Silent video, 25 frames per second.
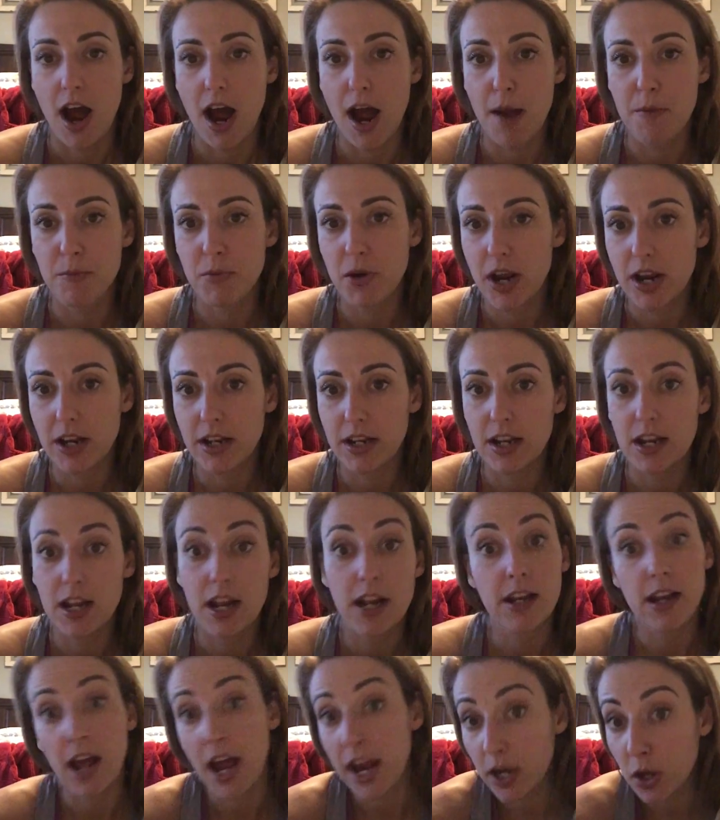I'm pregnant.
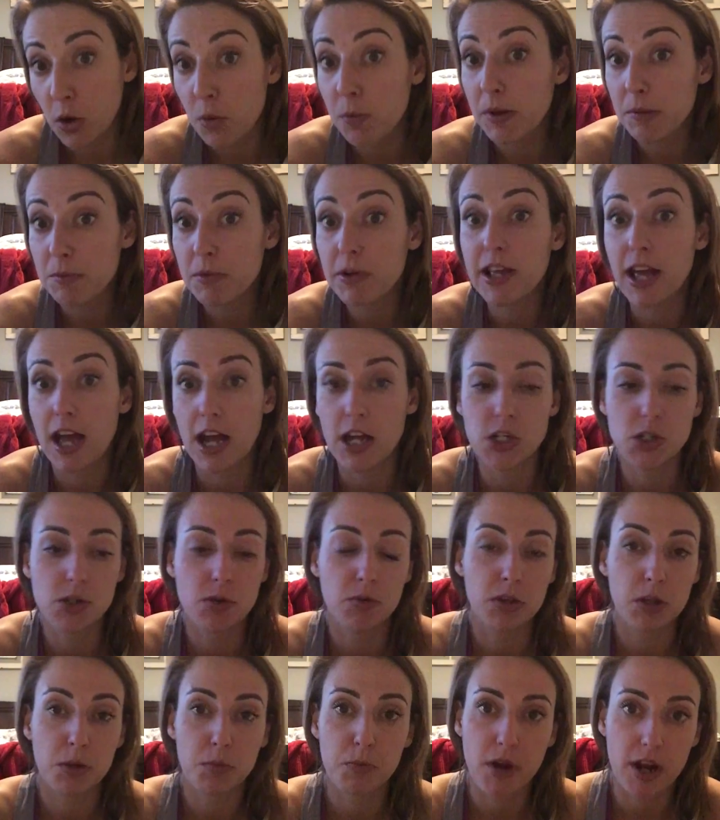And I know people can do it
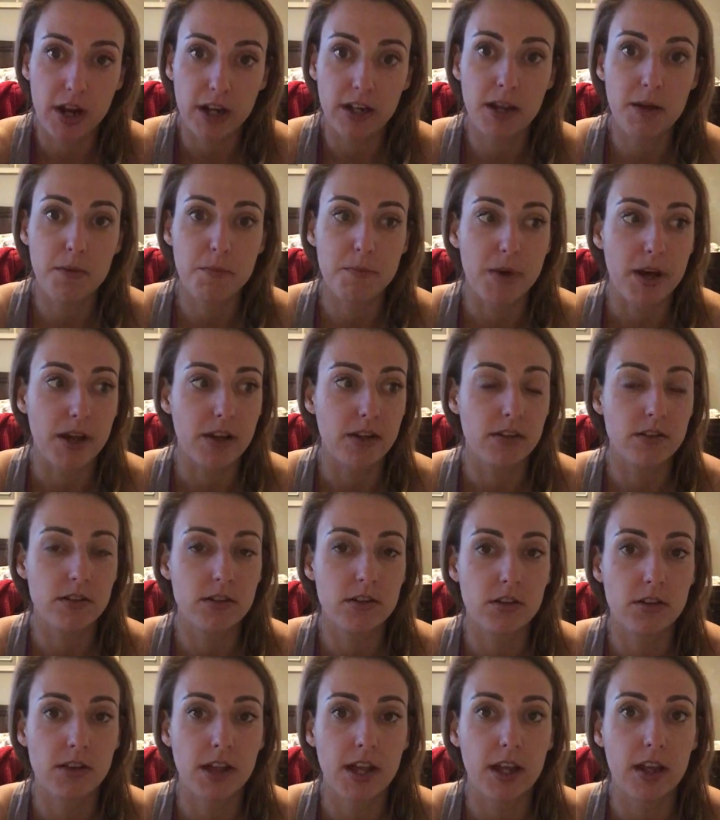when they're pregnant, but
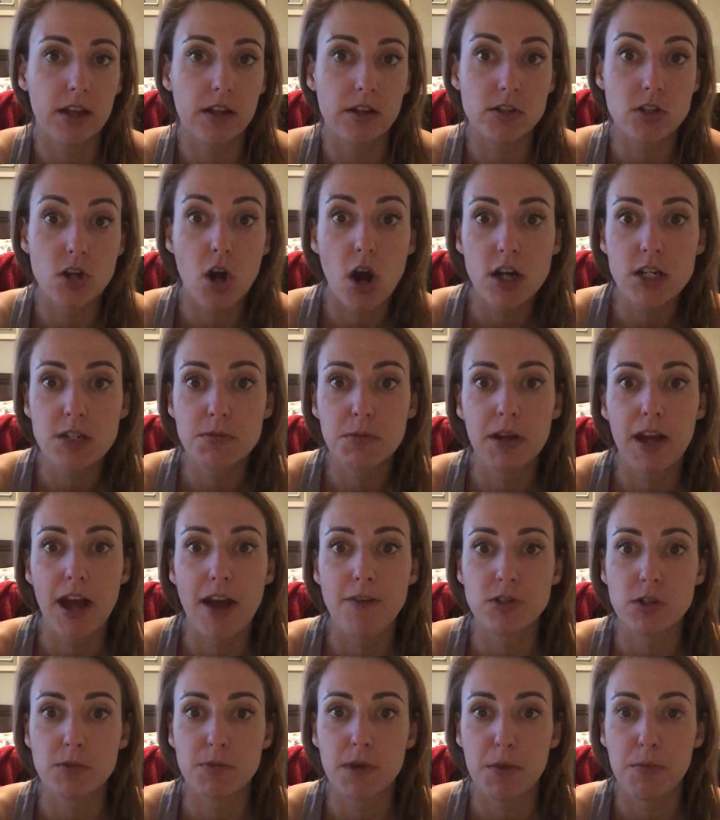they're like, talk to me
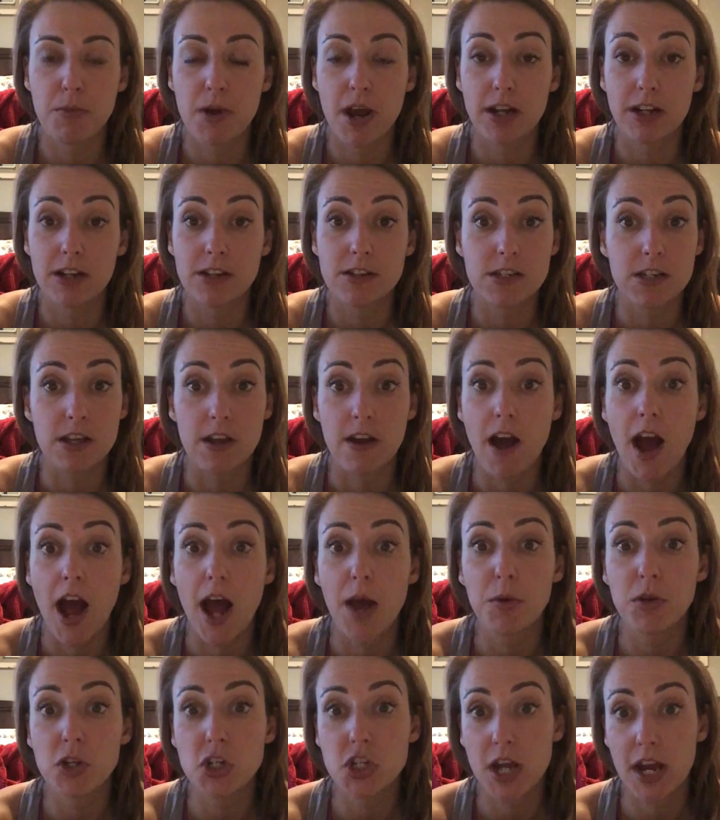after my pregnancy.
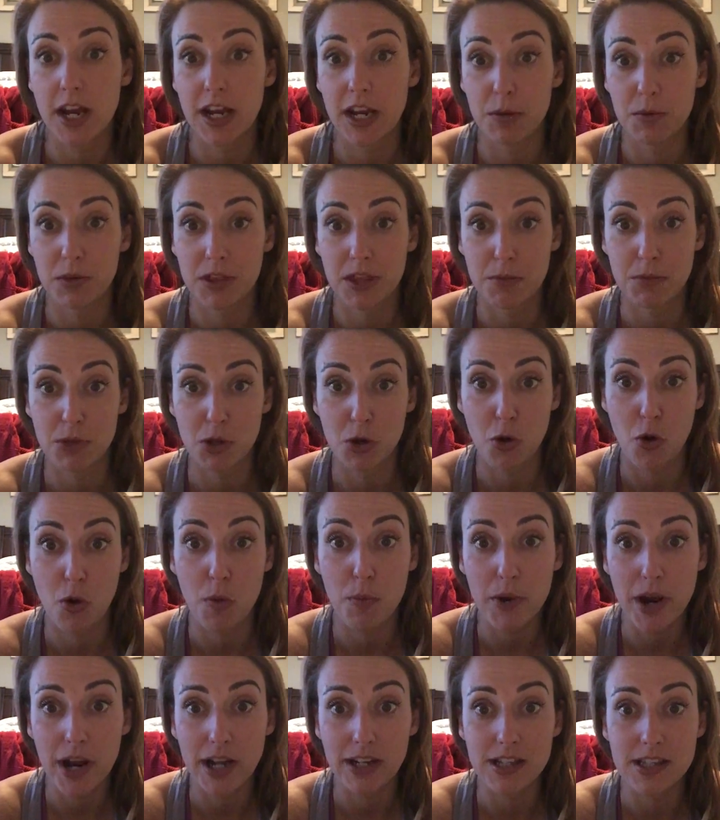I will check in with them their whole
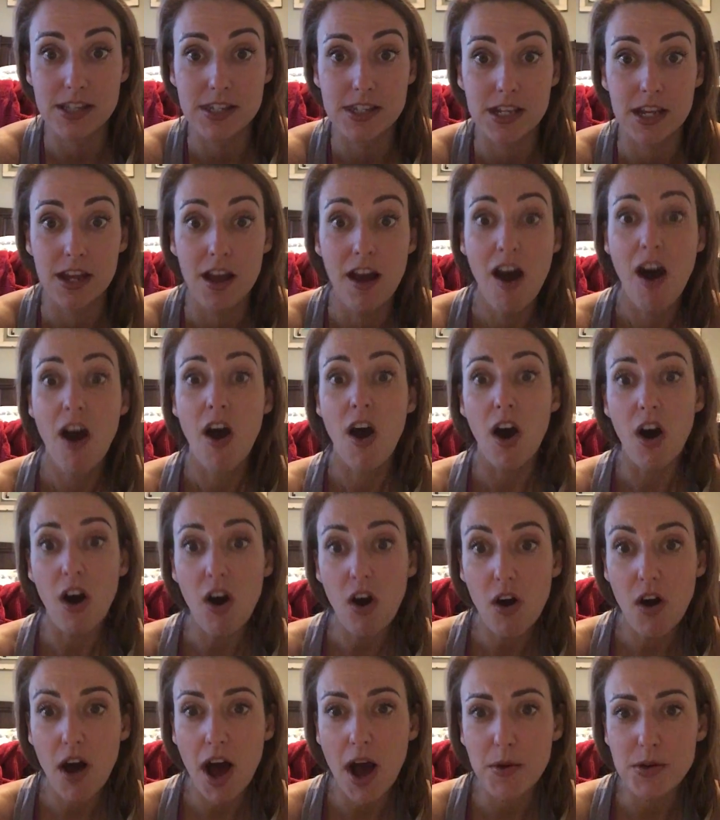pregnancy.
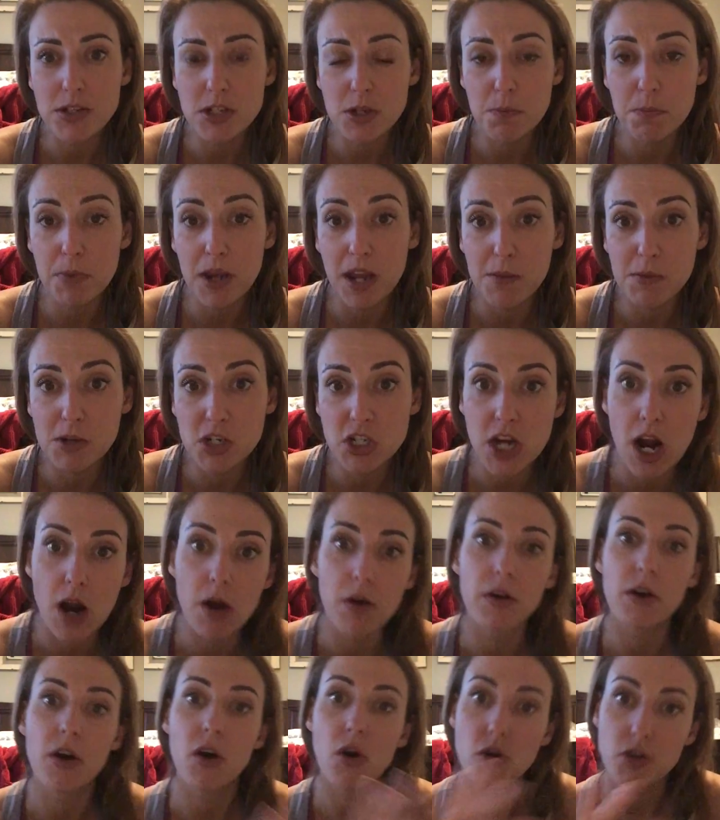Oh, how was your baby
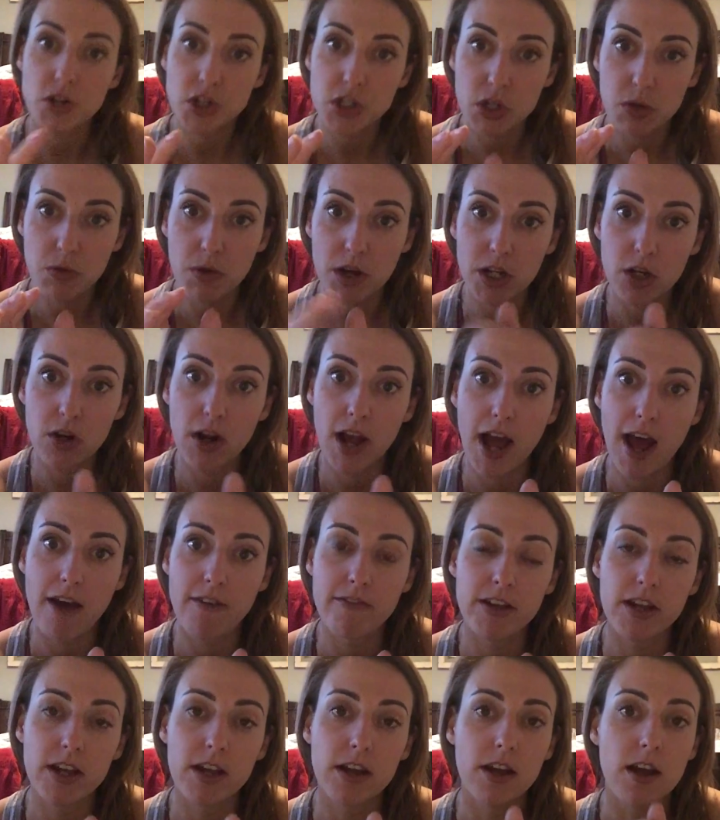shower? Oh, do you know what you're
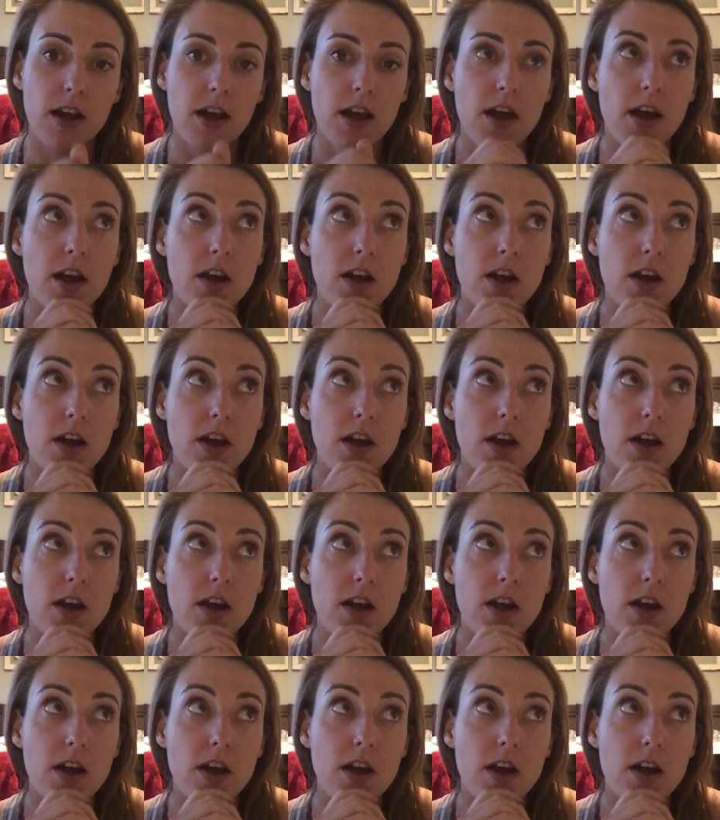having?